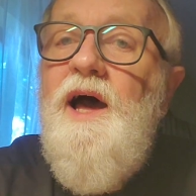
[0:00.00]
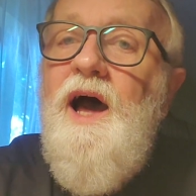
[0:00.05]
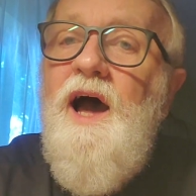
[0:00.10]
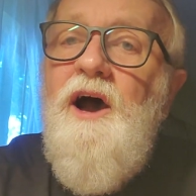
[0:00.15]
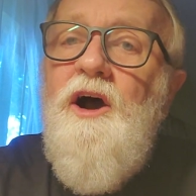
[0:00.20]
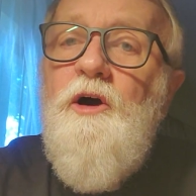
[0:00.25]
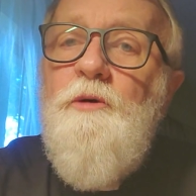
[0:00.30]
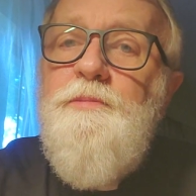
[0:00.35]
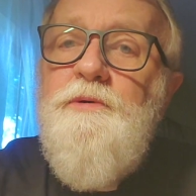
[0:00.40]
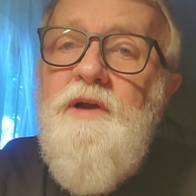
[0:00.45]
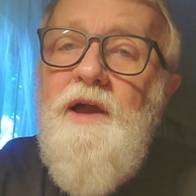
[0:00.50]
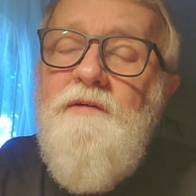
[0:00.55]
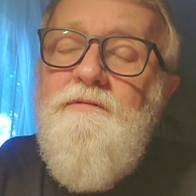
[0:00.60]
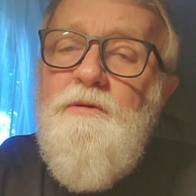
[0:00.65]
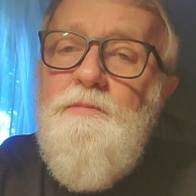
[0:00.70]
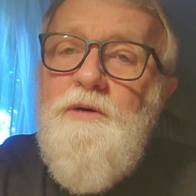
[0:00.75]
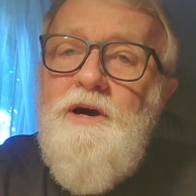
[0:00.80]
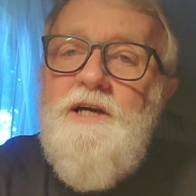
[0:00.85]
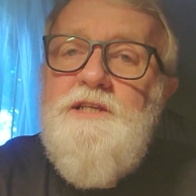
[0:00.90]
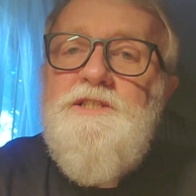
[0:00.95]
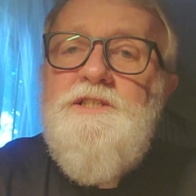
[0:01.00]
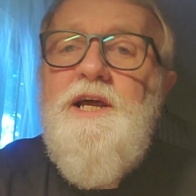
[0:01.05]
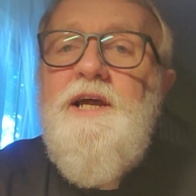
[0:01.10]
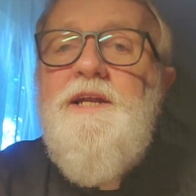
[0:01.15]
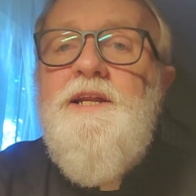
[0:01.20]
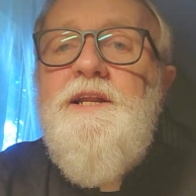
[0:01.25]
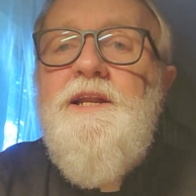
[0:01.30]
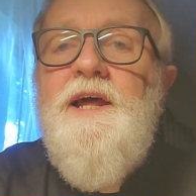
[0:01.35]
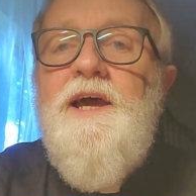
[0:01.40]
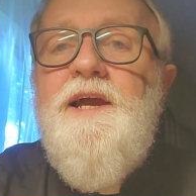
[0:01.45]
I hope you have a blessed
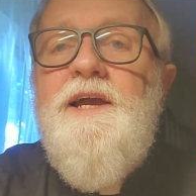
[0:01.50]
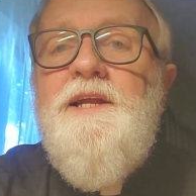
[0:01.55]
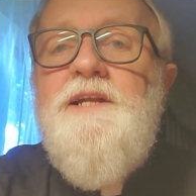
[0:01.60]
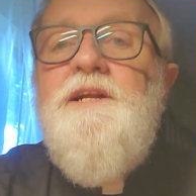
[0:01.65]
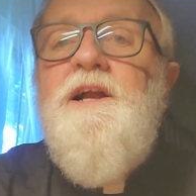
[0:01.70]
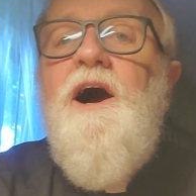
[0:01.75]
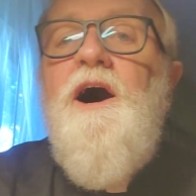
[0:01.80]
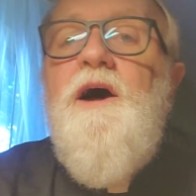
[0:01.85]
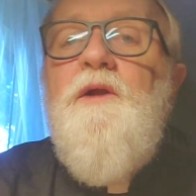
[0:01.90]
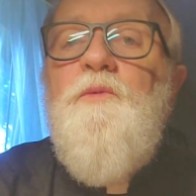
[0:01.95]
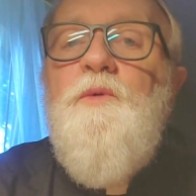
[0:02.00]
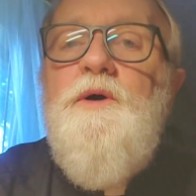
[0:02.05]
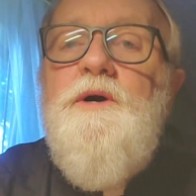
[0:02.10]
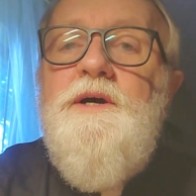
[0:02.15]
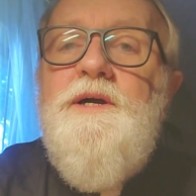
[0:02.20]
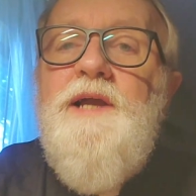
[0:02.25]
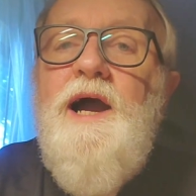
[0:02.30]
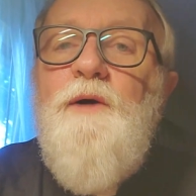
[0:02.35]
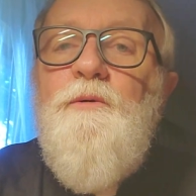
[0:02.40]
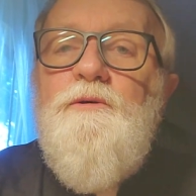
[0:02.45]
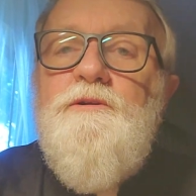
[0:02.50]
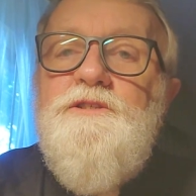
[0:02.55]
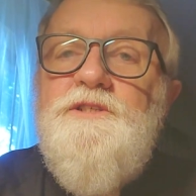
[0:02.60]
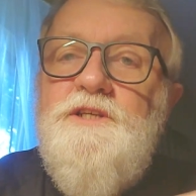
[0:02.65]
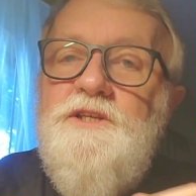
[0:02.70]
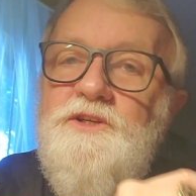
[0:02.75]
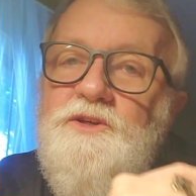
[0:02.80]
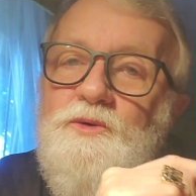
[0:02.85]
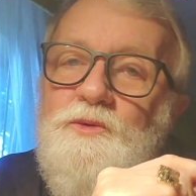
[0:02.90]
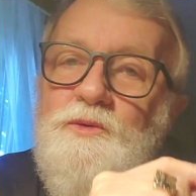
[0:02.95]
day today, and God willing, I will
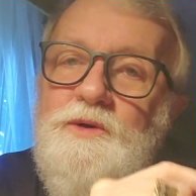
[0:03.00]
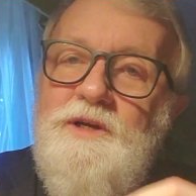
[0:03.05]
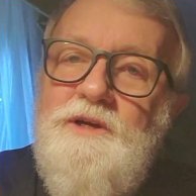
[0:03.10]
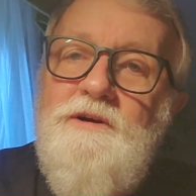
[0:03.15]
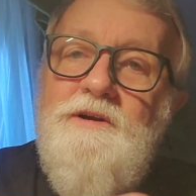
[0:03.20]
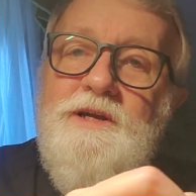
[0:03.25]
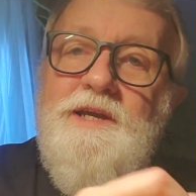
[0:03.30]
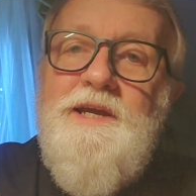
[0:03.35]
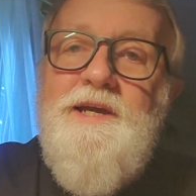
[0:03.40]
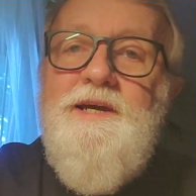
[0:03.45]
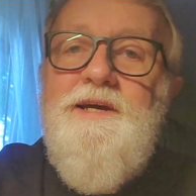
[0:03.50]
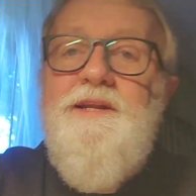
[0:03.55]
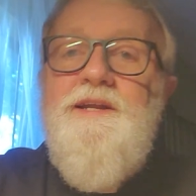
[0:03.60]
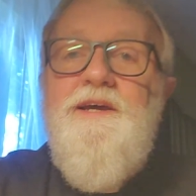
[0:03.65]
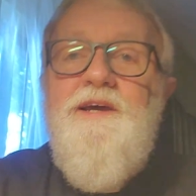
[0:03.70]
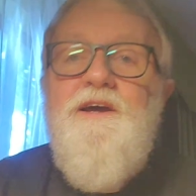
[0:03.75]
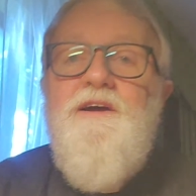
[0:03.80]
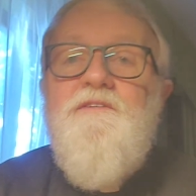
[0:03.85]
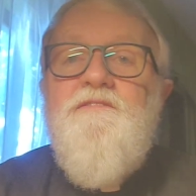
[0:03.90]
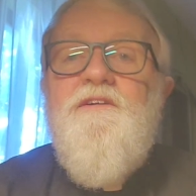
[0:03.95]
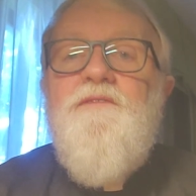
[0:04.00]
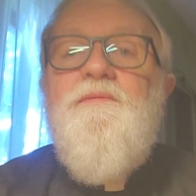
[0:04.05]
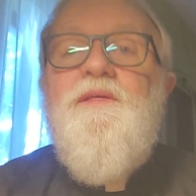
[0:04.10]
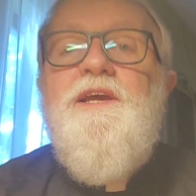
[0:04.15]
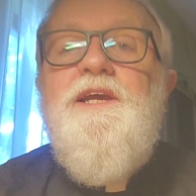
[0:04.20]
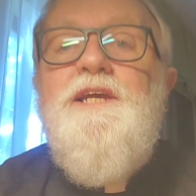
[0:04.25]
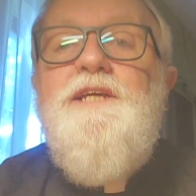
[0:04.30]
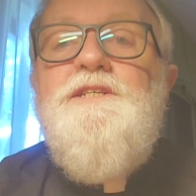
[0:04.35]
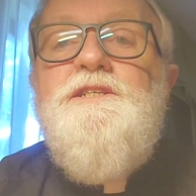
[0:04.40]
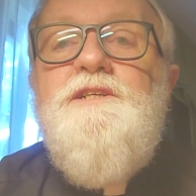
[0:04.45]
see you here again from
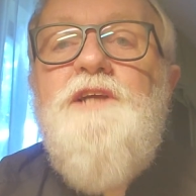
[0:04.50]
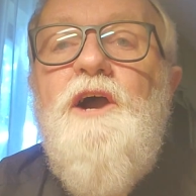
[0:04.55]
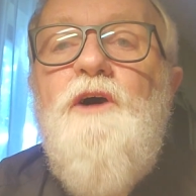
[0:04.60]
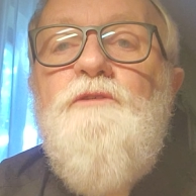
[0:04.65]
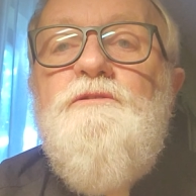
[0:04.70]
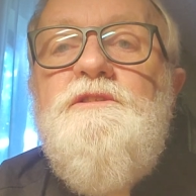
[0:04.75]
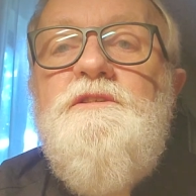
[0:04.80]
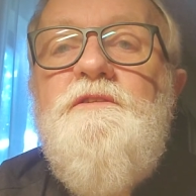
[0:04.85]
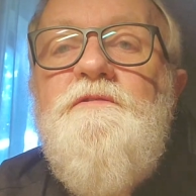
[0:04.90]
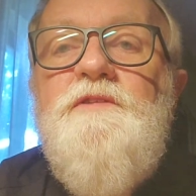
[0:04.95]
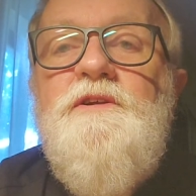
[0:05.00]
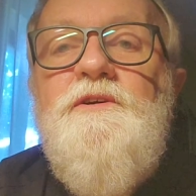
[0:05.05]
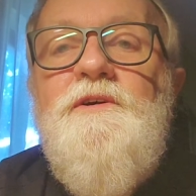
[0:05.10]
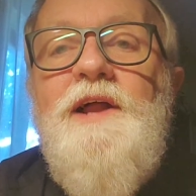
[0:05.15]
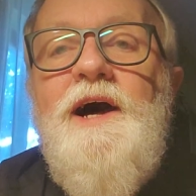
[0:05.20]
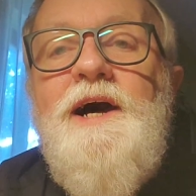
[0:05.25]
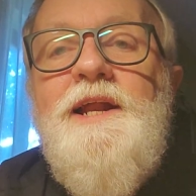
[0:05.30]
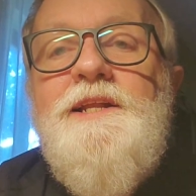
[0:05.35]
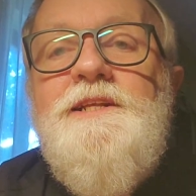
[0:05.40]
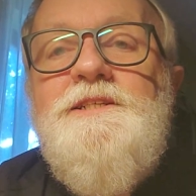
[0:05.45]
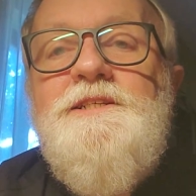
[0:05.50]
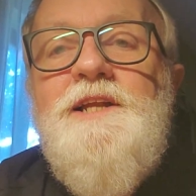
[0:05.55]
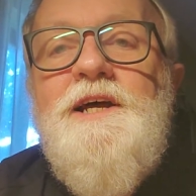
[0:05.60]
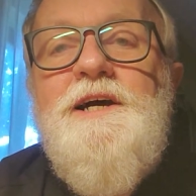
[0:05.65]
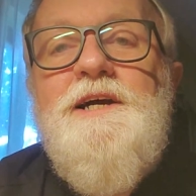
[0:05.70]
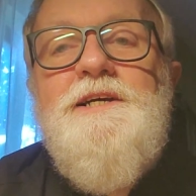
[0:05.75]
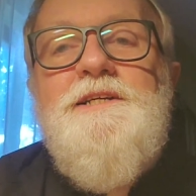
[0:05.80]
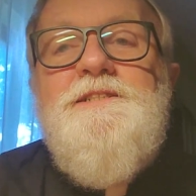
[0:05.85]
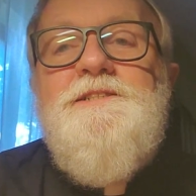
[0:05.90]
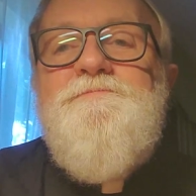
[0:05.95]
the east coast of the United
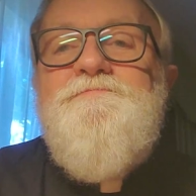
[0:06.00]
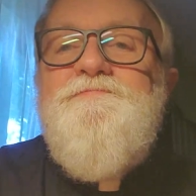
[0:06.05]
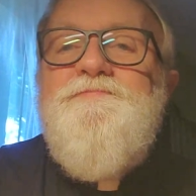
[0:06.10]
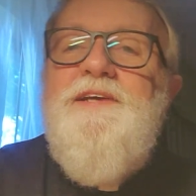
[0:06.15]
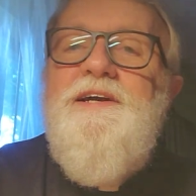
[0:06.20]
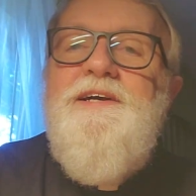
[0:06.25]
States